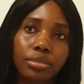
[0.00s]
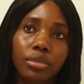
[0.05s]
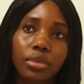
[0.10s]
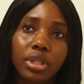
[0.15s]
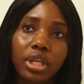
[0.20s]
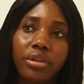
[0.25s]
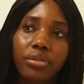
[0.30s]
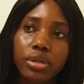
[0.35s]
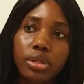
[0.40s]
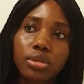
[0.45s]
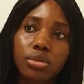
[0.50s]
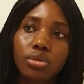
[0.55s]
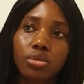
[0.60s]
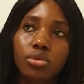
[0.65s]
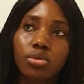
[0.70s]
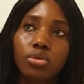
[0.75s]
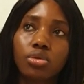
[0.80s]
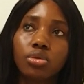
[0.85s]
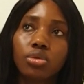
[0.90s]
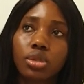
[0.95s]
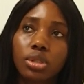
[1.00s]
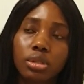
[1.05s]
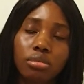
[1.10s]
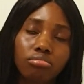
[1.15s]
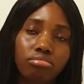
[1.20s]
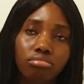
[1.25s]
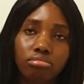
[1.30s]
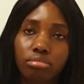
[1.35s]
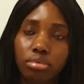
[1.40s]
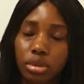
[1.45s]
given to
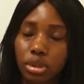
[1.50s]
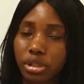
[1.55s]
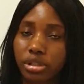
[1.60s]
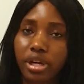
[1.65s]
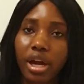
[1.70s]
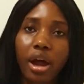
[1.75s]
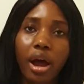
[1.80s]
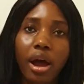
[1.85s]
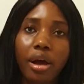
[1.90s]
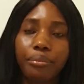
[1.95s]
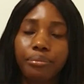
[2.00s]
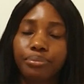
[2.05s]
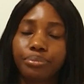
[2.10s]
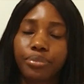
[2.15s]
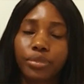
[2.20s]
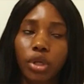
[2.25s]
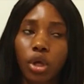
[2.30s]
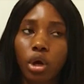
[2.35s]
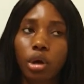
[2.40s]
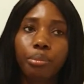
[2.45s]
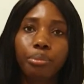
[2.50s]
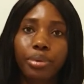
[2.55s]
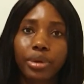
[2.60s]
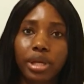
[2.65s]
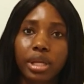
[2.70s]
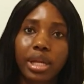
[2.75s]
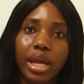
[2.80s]
company